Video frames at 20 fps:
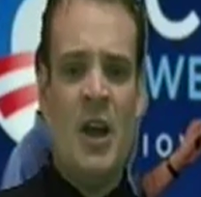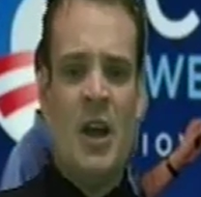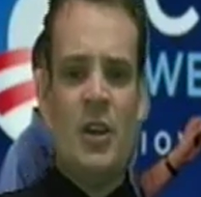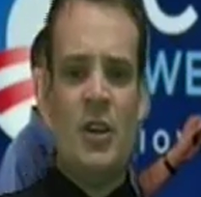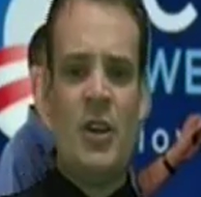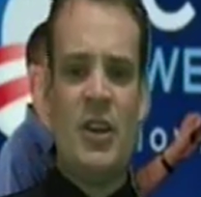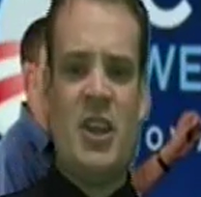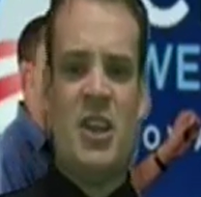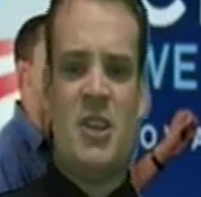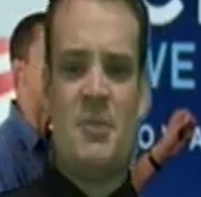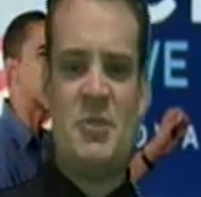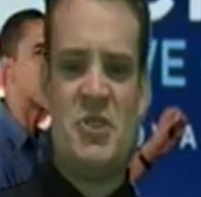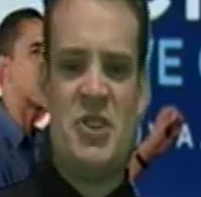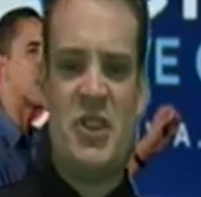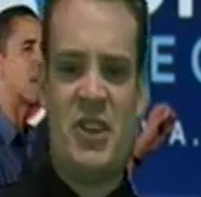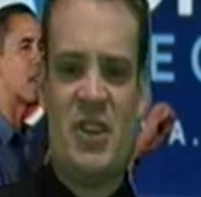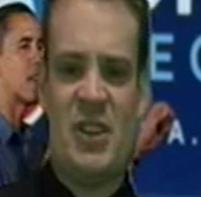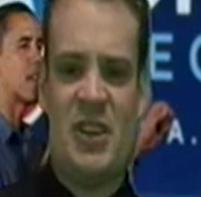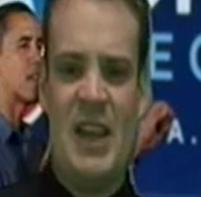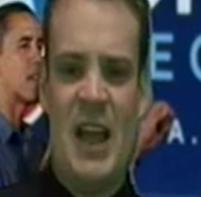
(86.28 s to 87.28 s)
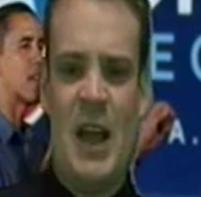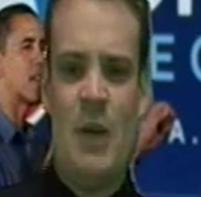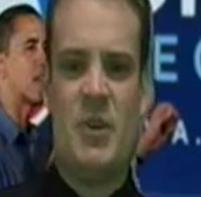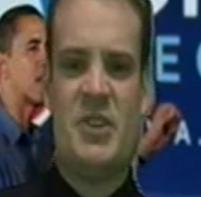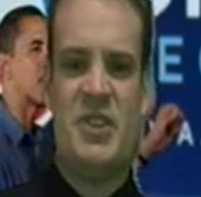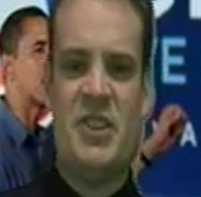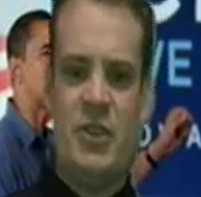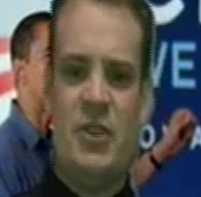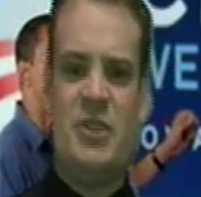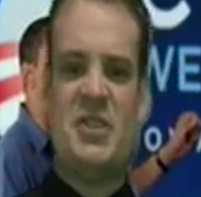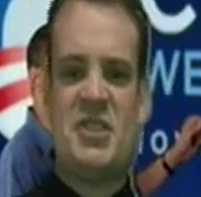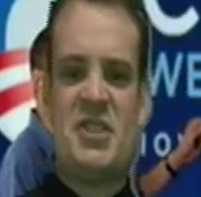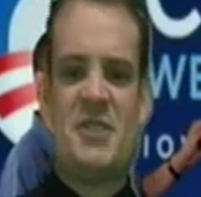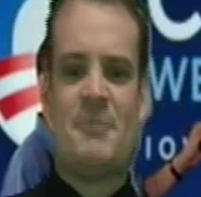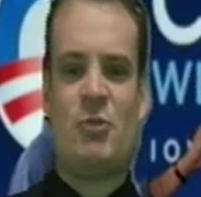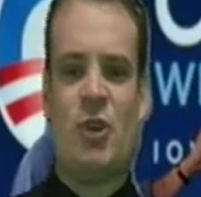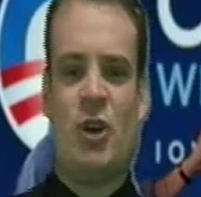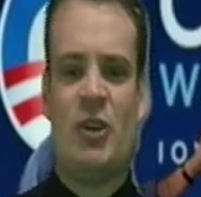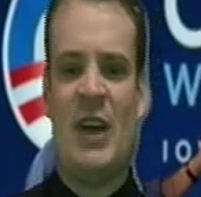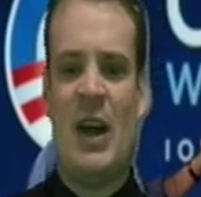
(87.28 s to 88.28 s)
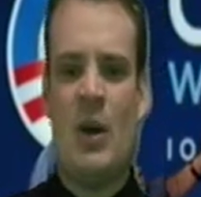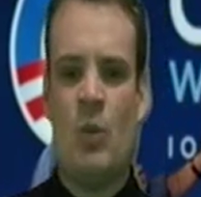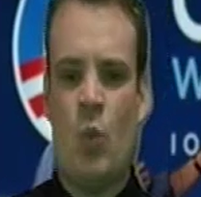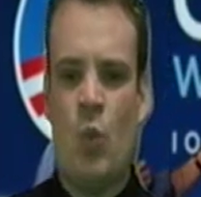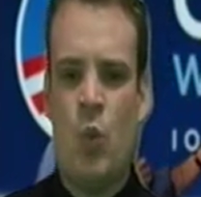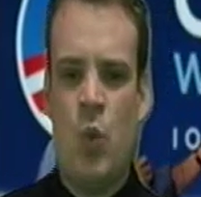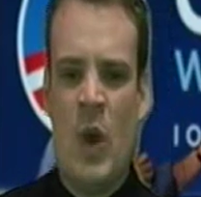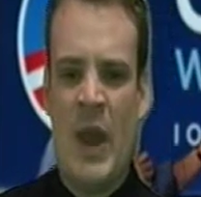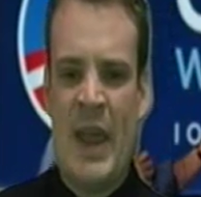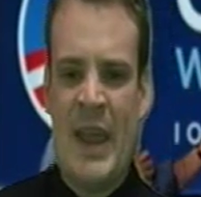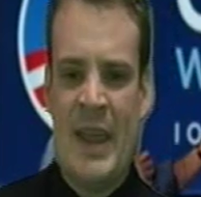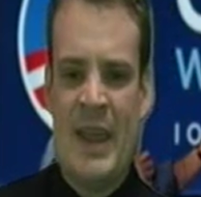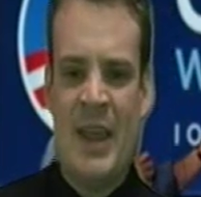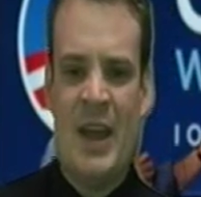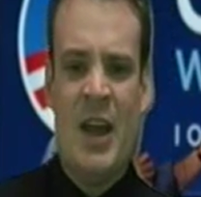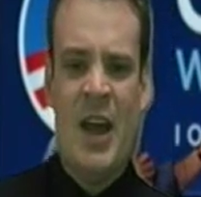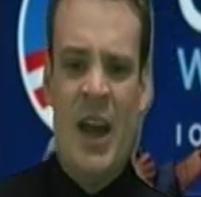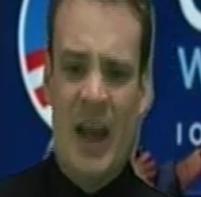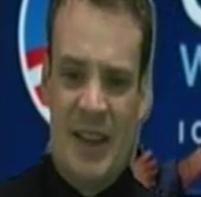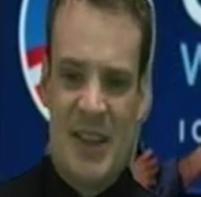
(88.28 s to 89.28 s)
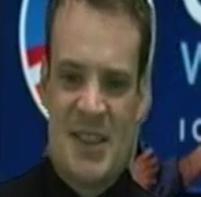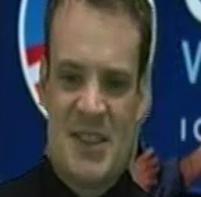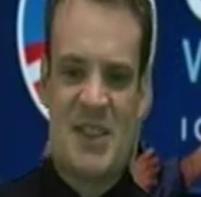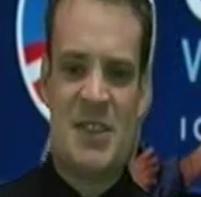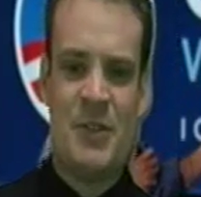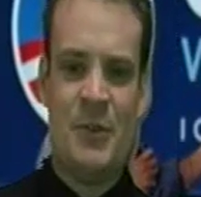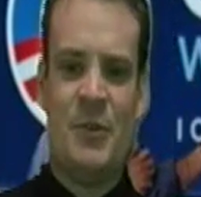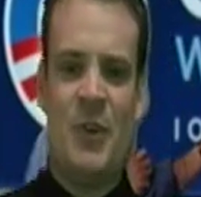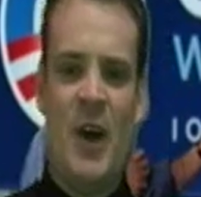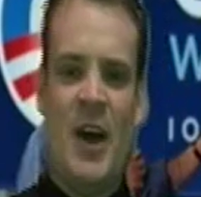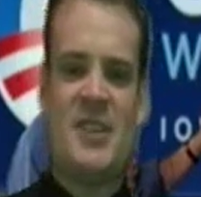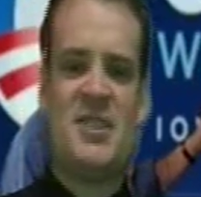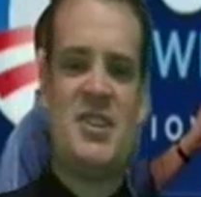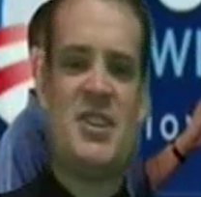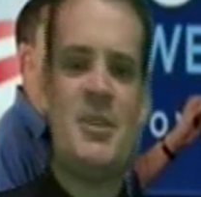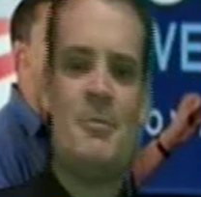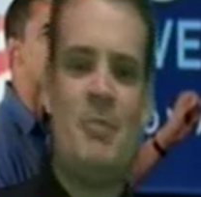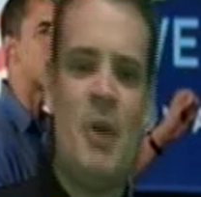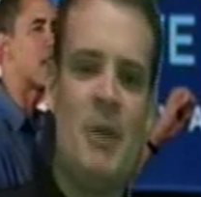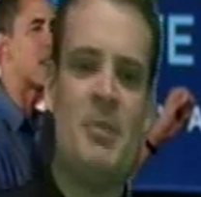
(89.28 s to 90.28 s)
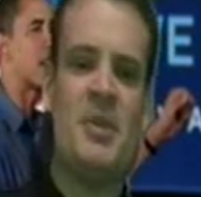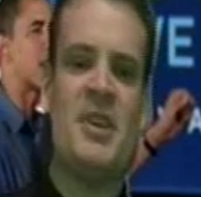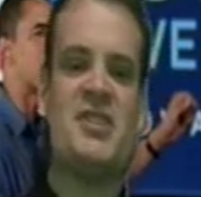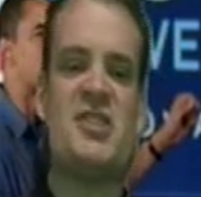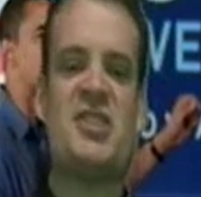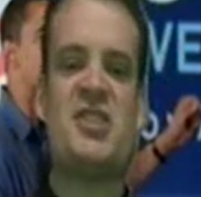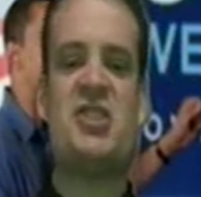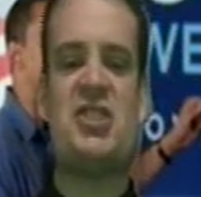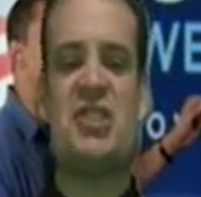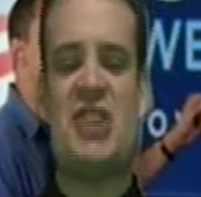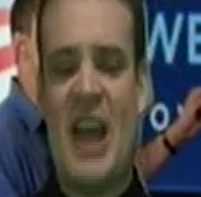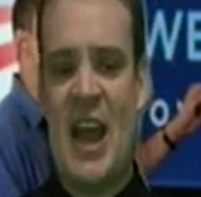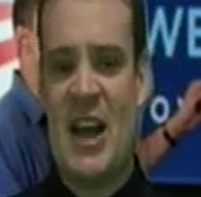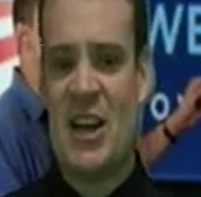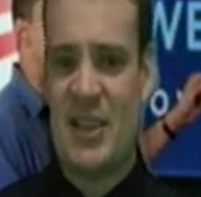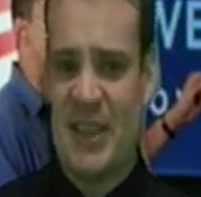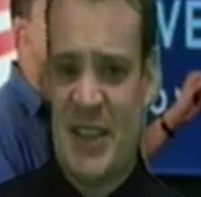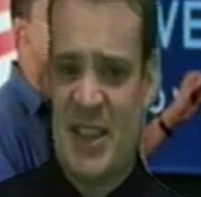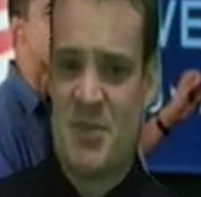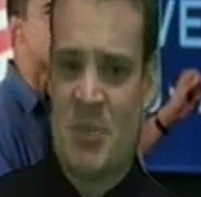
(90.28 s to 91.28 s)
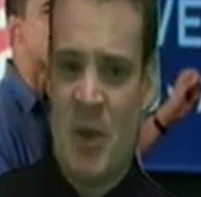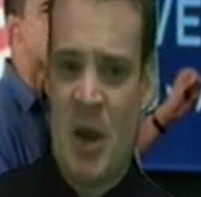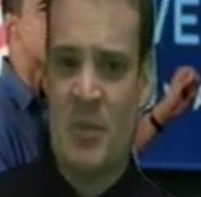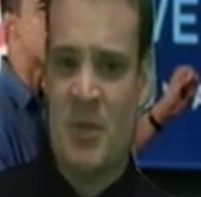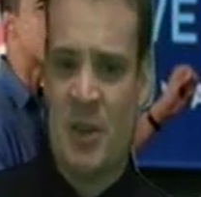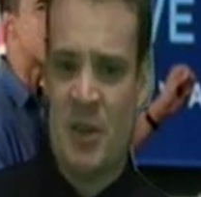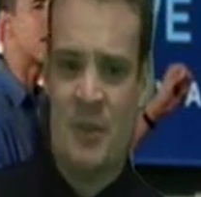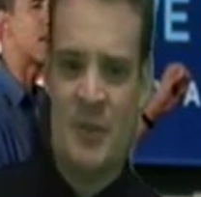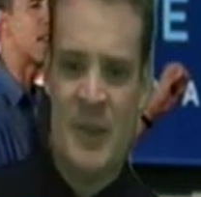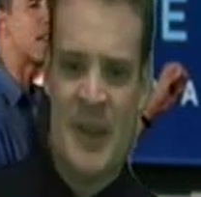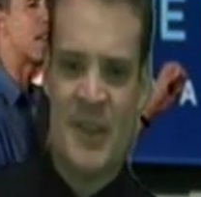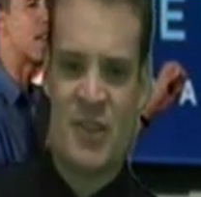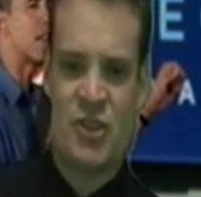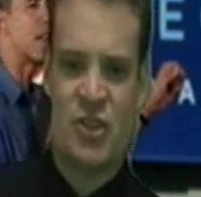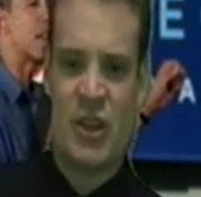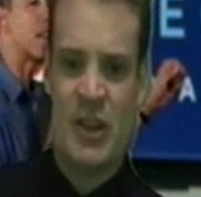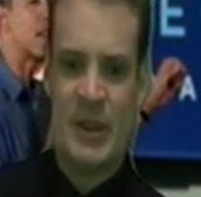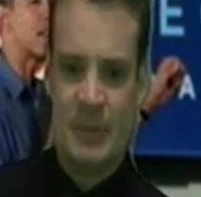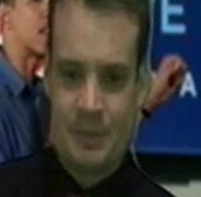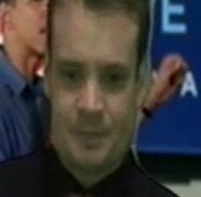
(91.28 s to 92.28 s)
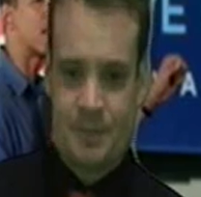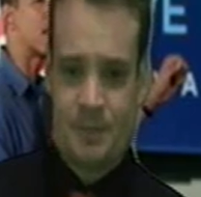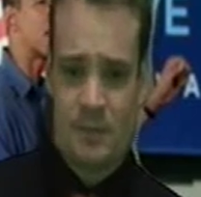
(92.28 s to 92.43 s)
Looking at the particular language, he uses the pronoun "we," and this is inviting the public to share in his moment of victory.